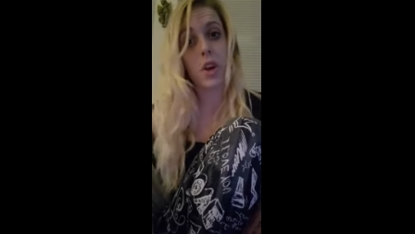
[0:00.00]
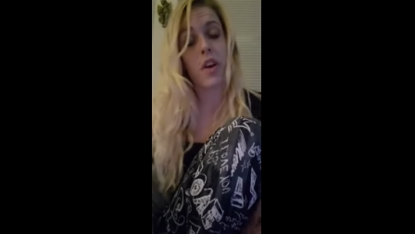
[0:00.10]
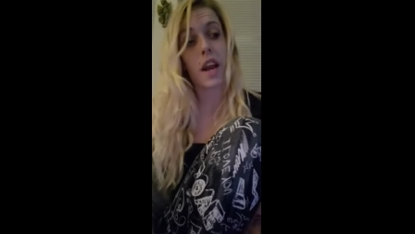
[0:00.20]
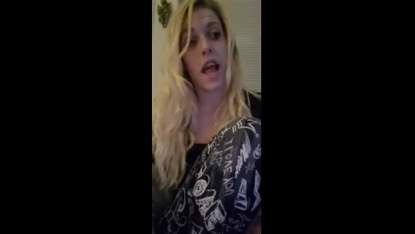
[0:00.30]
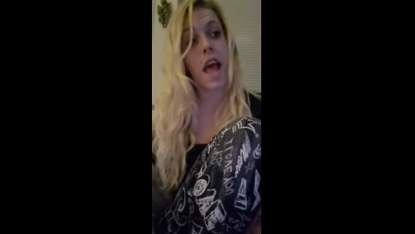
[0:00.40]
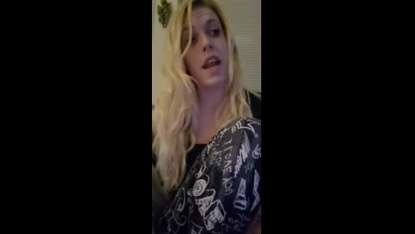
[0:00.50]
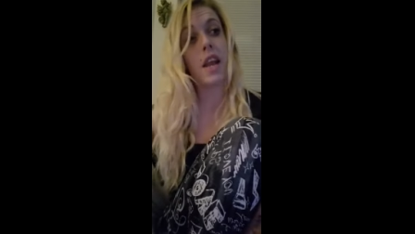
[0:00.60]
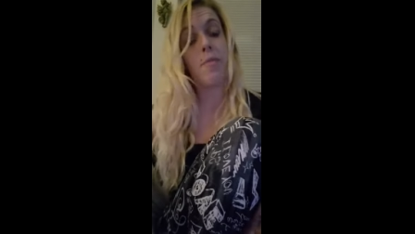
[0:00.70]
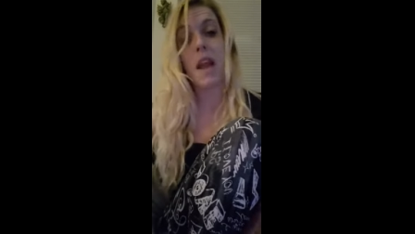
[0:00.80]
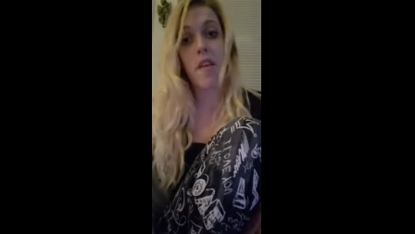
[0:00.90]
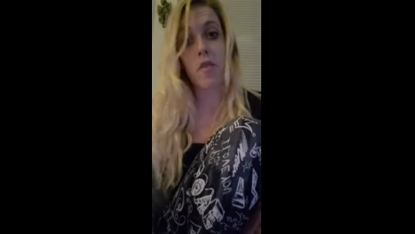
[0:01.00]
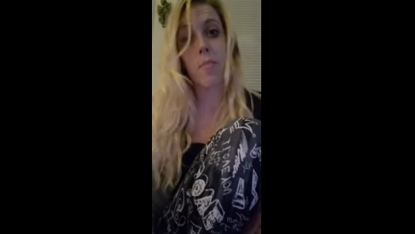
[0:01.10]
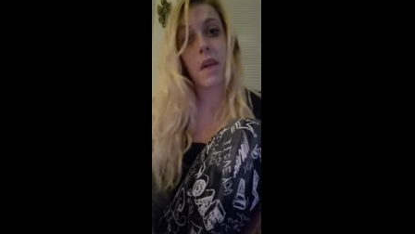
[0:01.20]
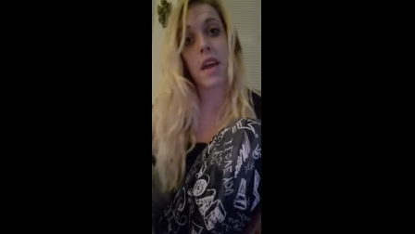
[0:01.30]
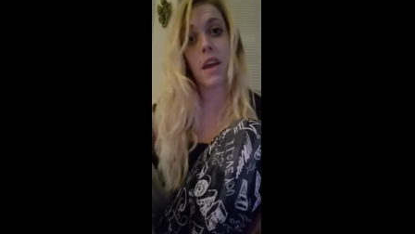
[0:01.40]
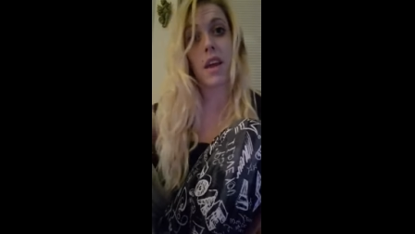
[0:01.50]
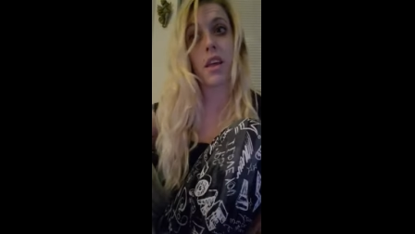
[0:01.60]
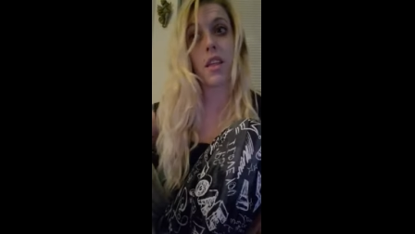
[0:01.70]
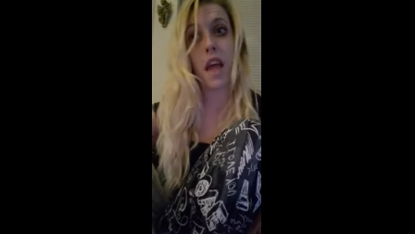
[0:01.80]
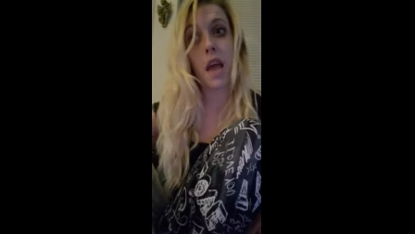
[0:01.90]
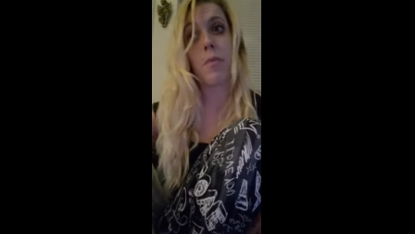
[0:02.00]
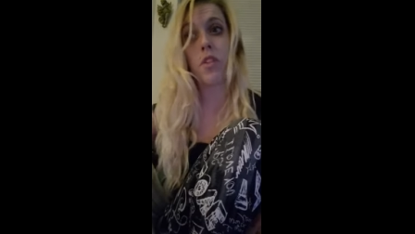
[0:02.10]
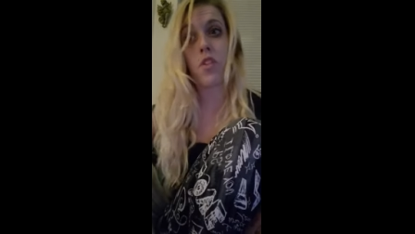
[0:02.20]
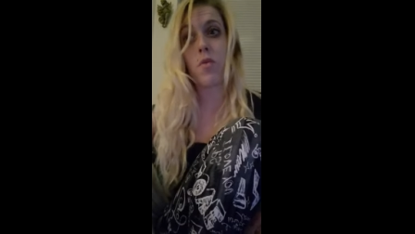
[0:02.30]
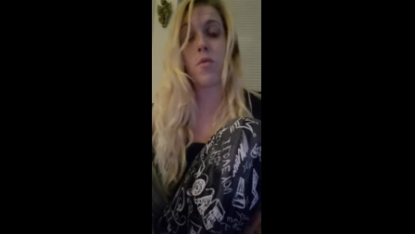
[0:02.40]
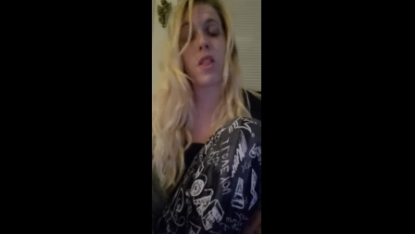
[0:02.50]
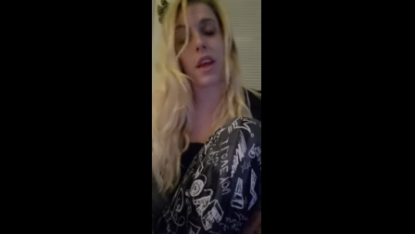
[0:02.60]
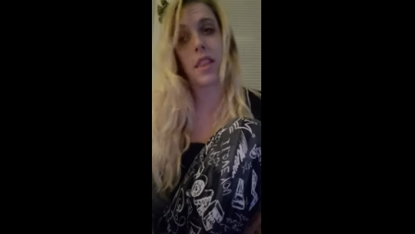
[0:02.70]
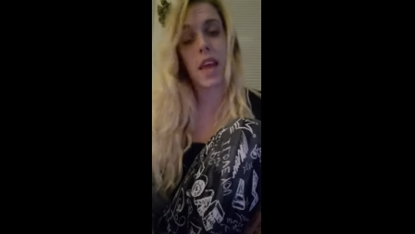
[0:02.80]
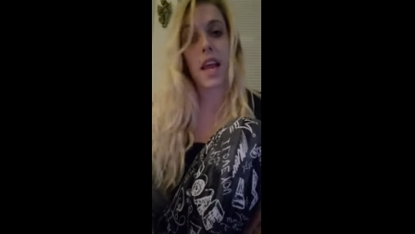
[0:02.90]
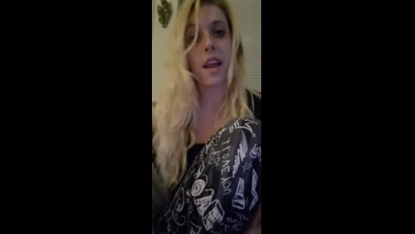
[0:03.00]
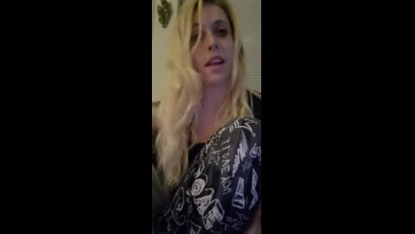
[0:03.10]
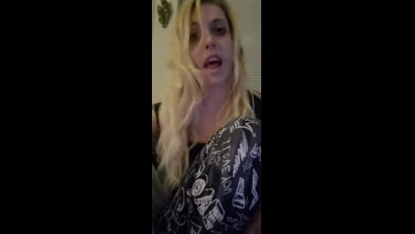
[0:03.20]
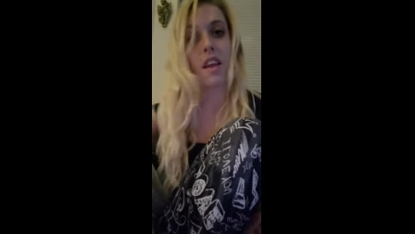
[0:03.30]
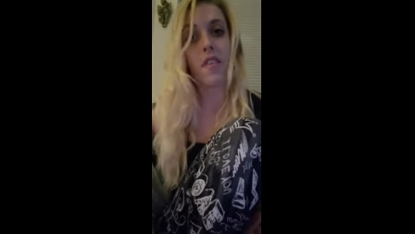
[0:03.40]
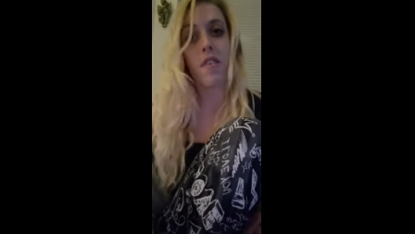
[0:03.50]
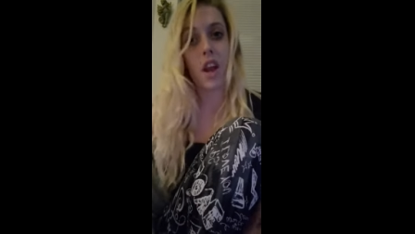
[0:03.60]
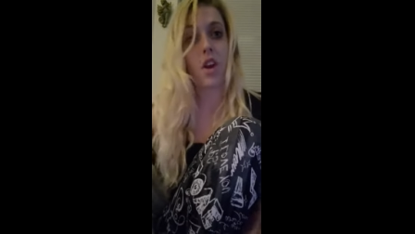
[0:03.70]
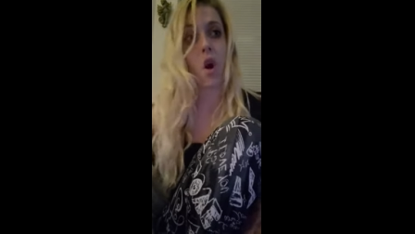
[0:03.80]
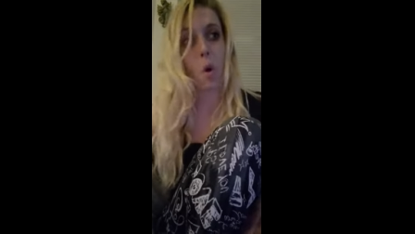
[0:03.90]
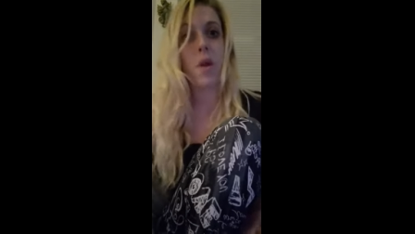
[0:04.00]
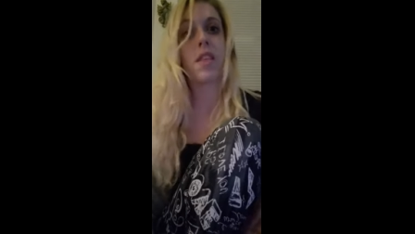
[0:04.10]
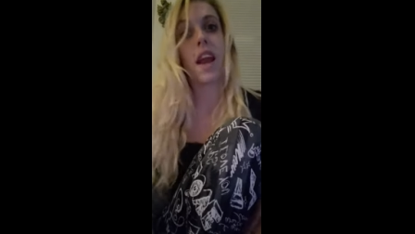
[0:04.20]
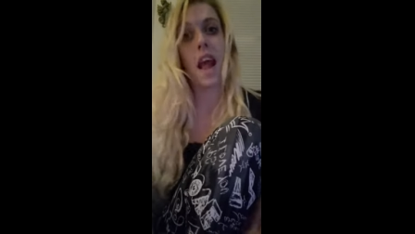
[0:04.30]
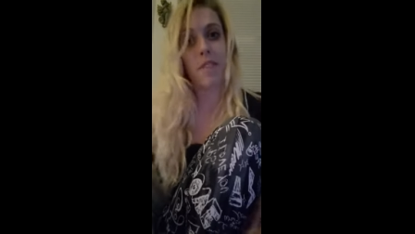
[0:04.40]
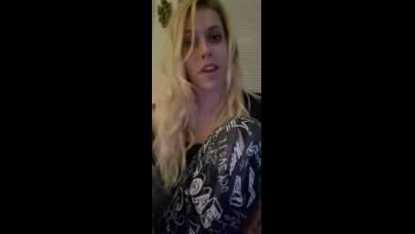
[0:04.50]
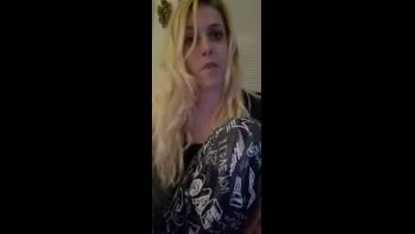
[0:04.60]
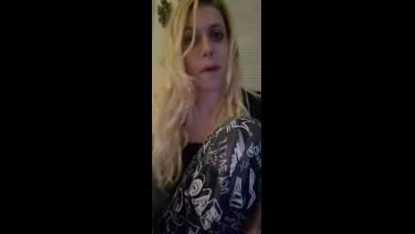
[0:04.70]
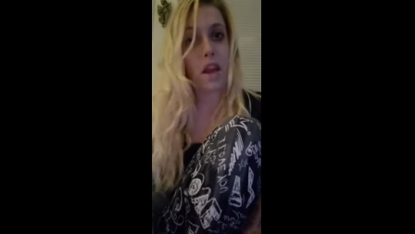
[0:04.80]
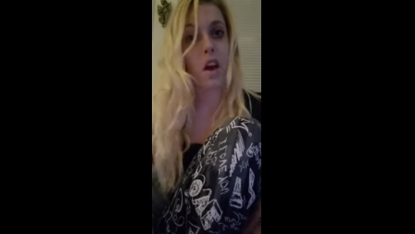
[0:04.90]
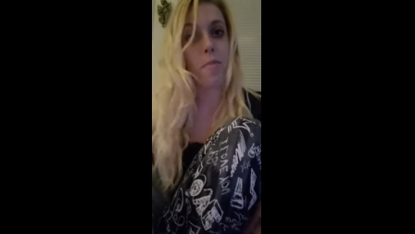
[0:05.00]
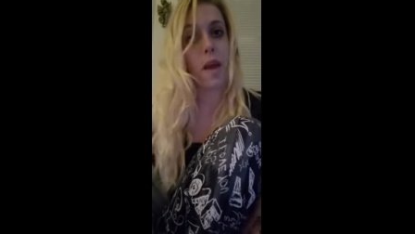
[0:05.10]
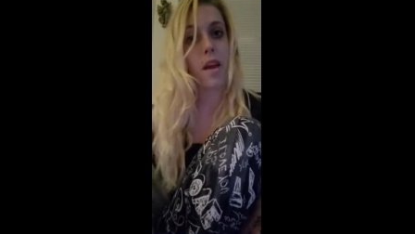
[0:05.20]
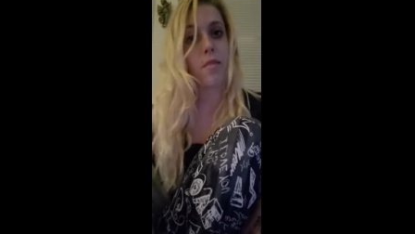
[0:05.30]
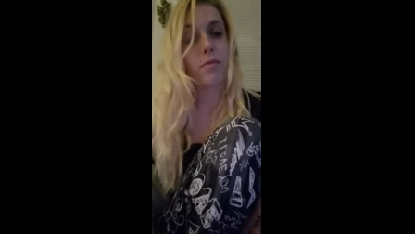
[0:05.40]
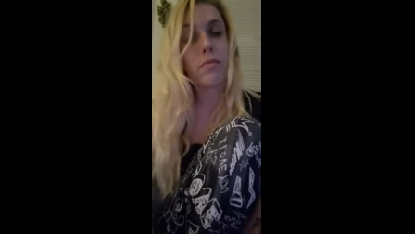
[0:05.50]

You're gonna end up never being able to succeed in life, and you're always gonna have to depend on me.